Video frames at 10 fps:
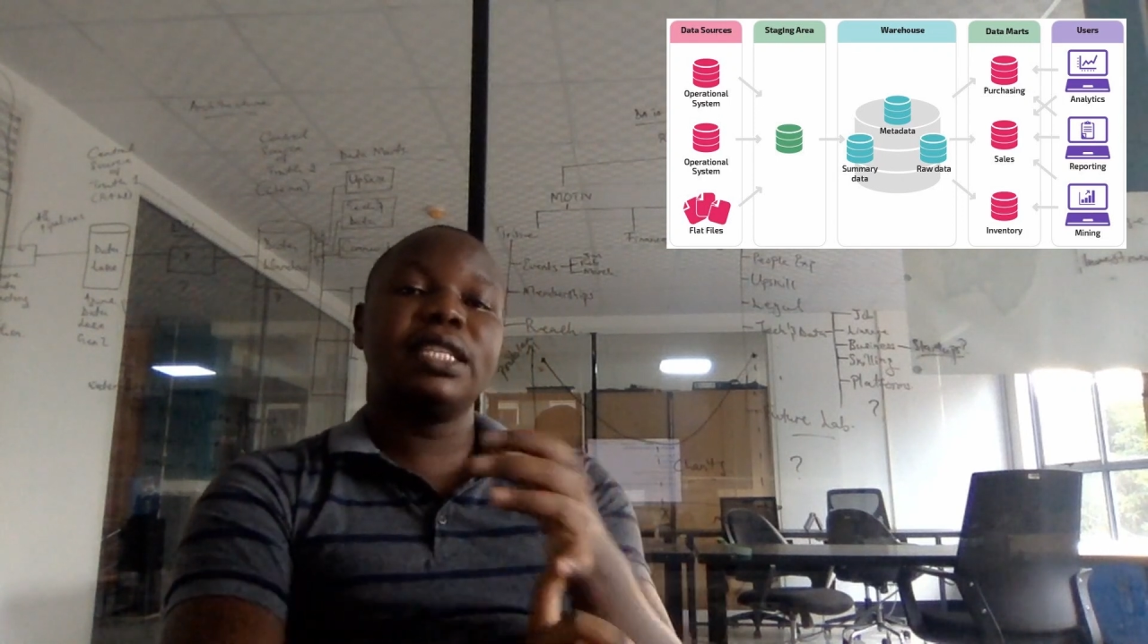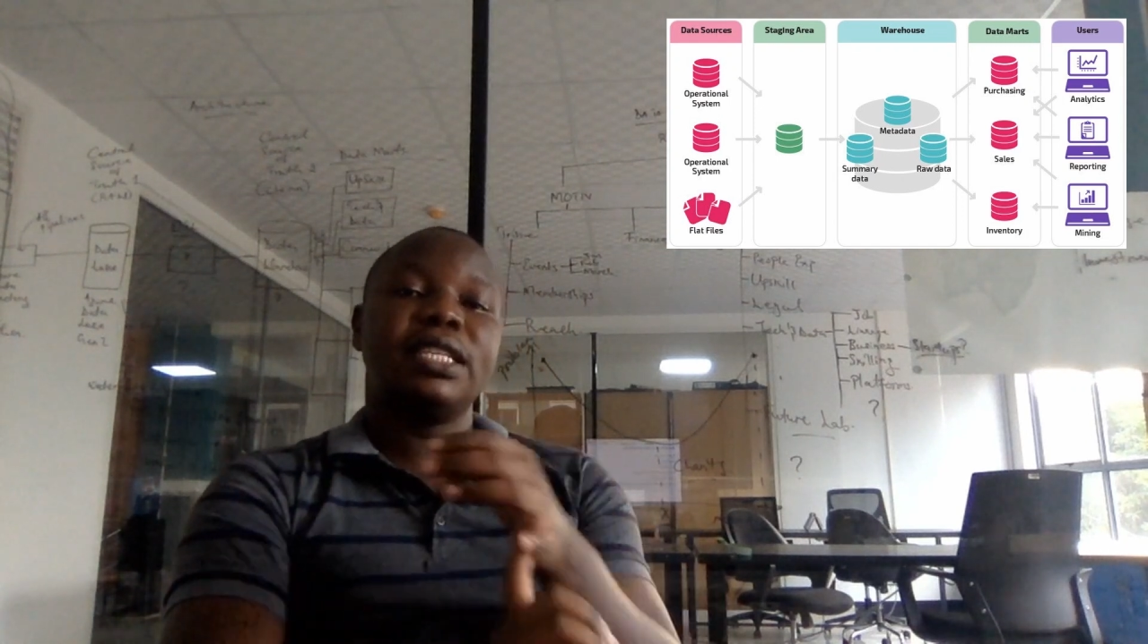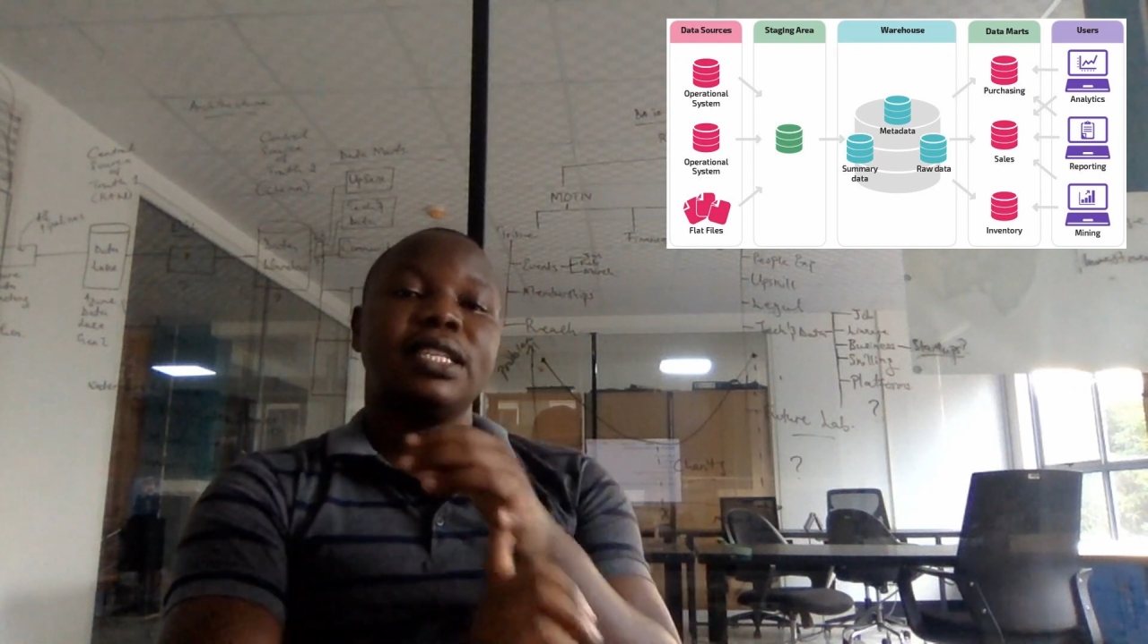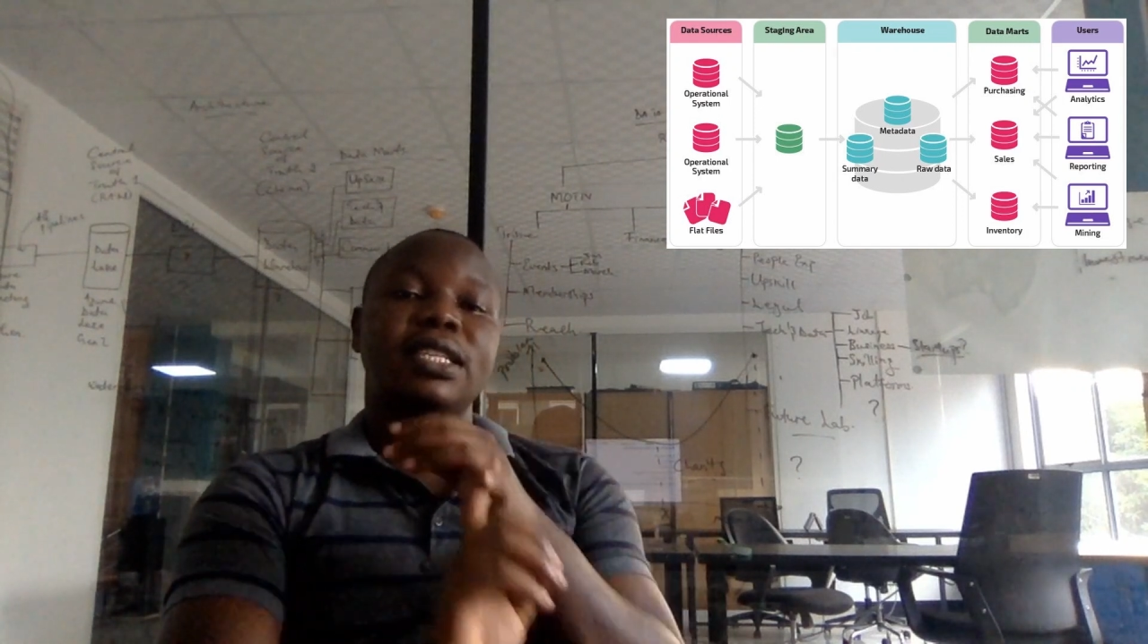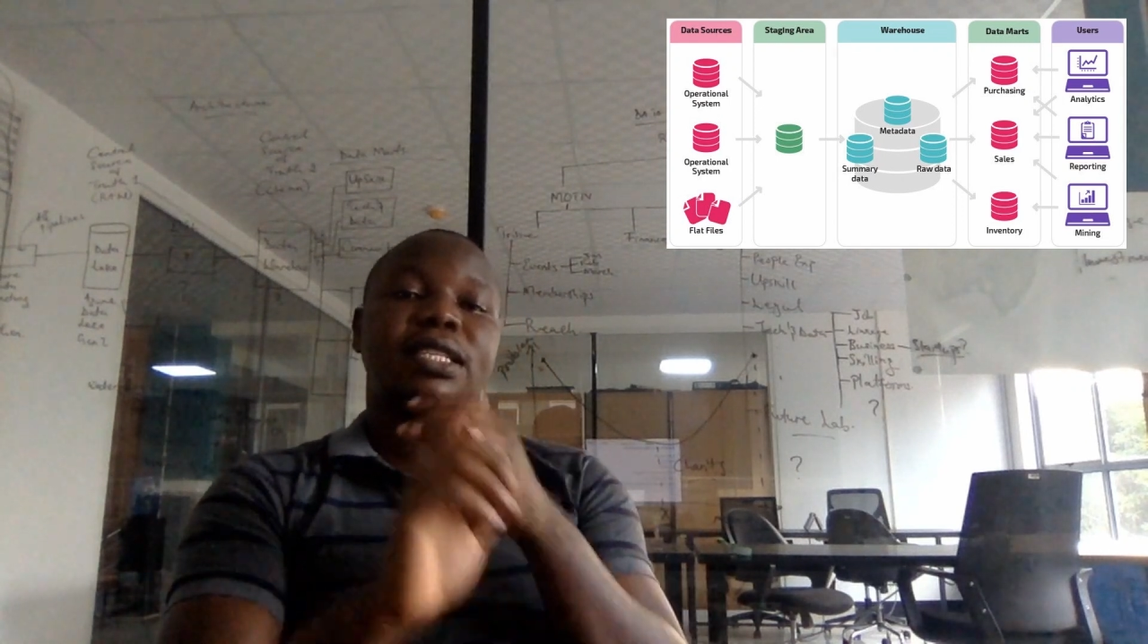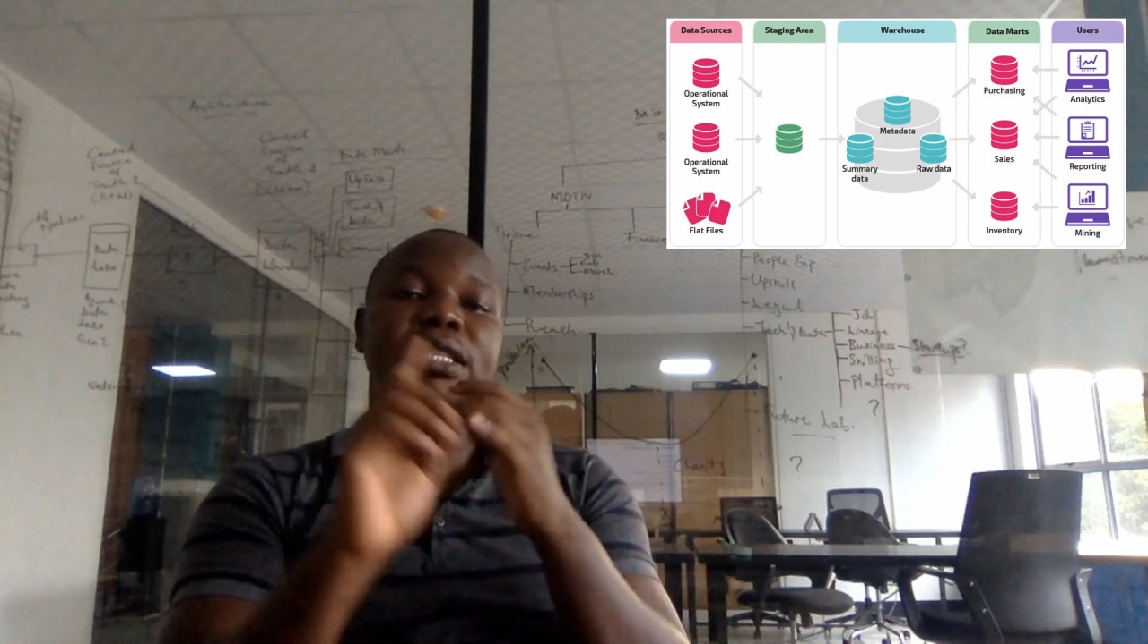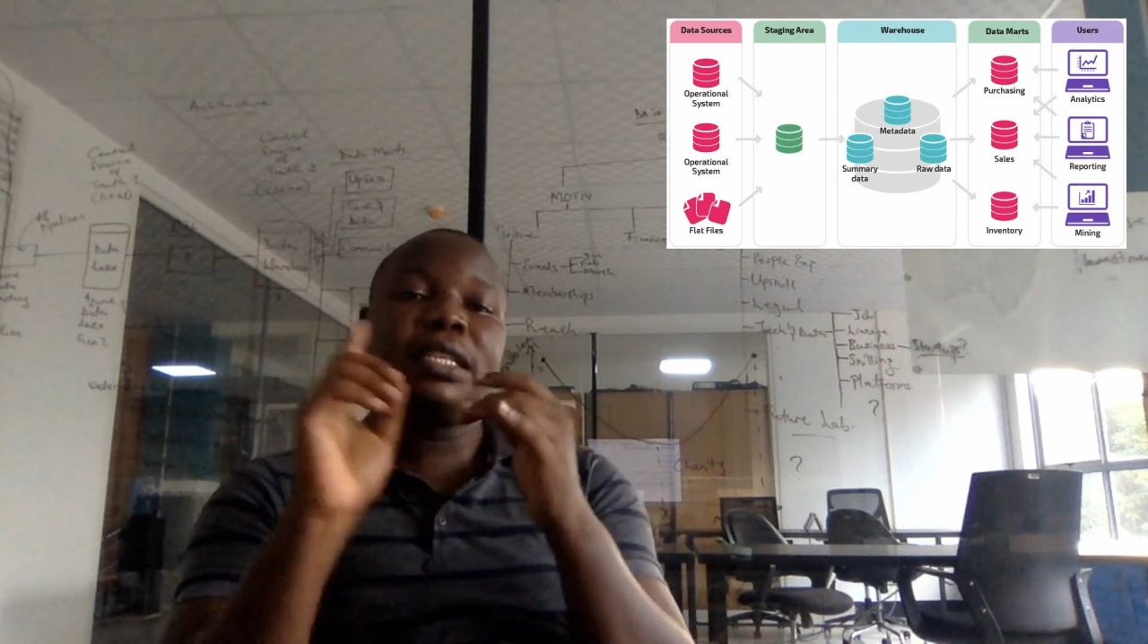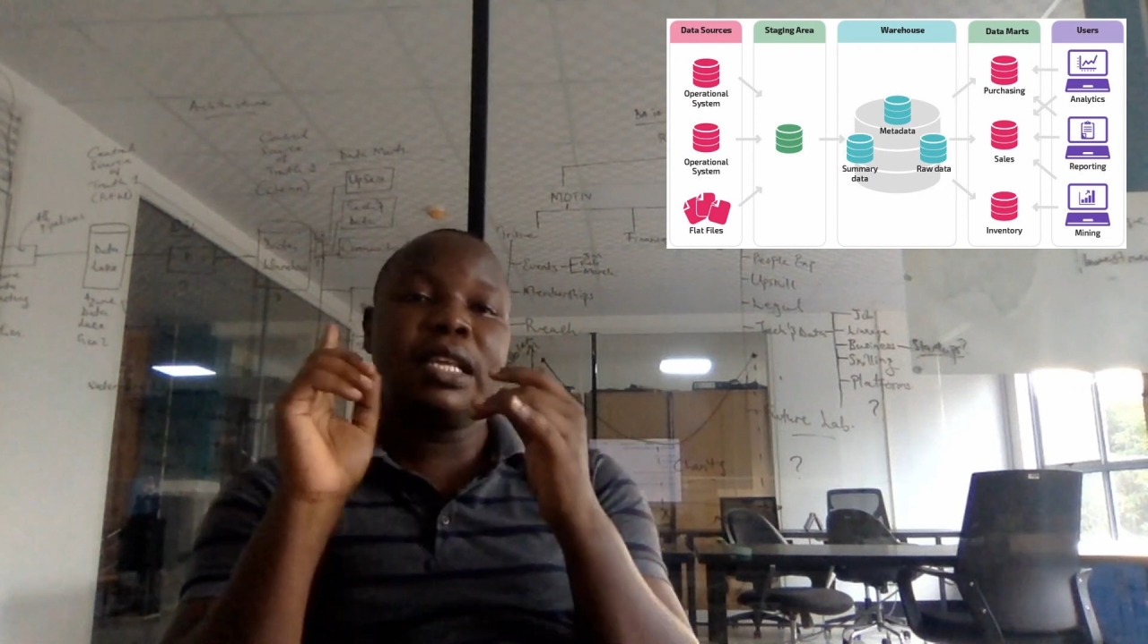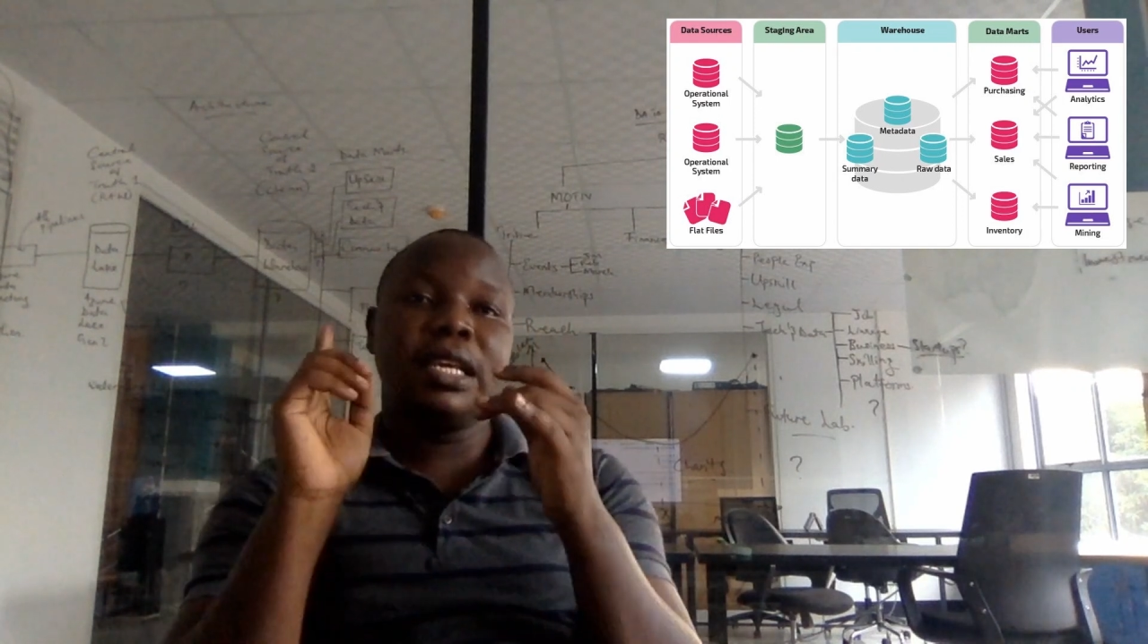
it is